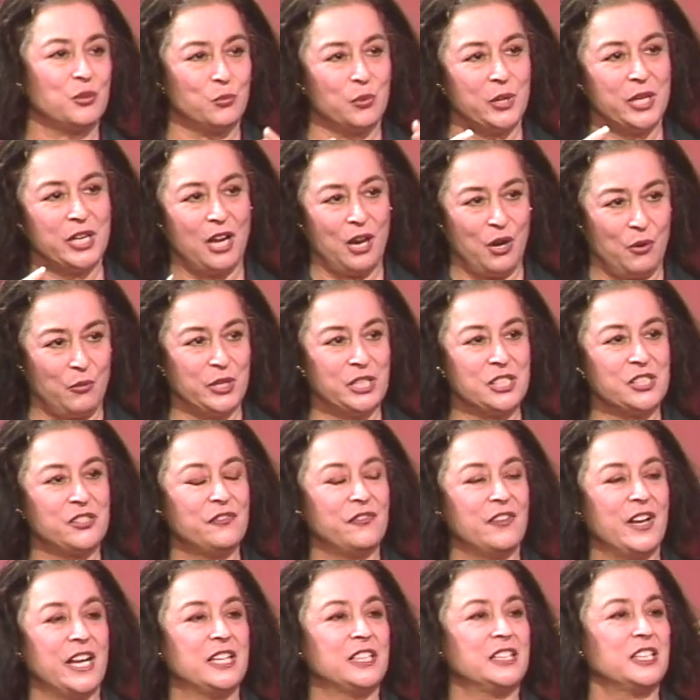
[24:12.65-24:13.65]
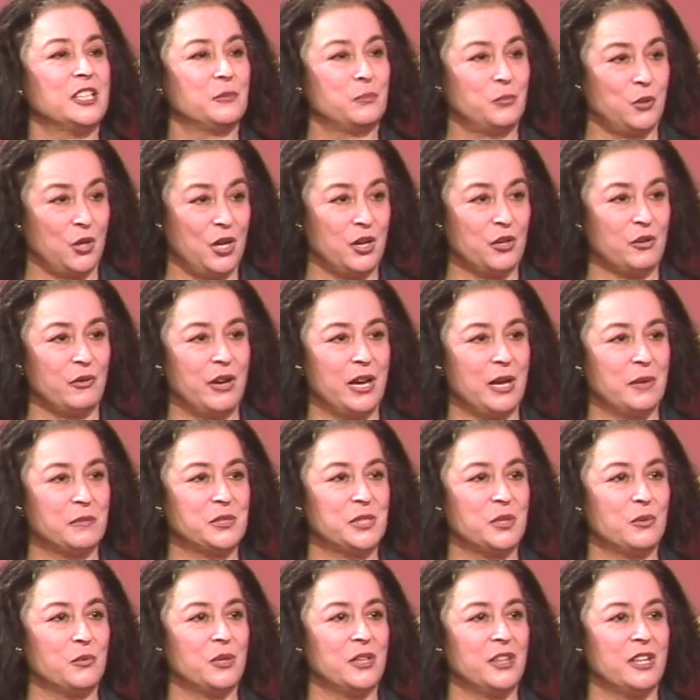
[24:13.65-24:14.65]
we always funded programs
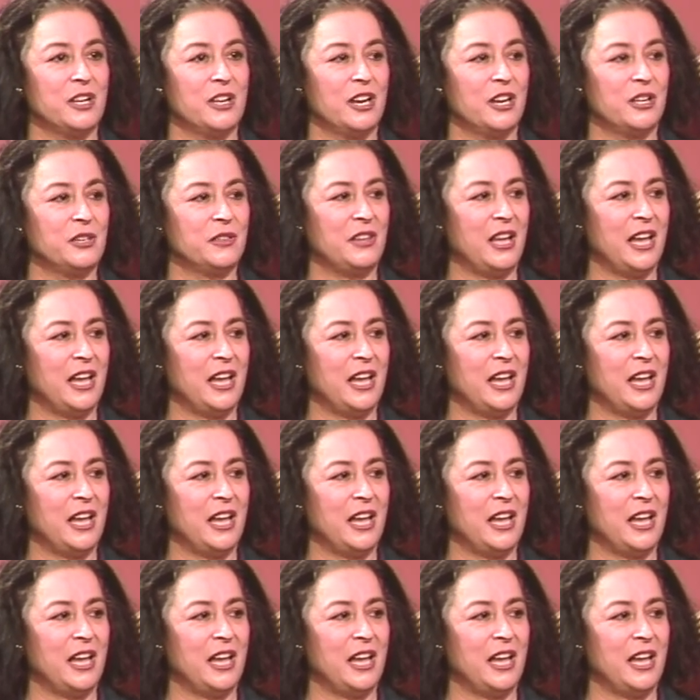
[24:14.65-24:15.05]
that were there, and,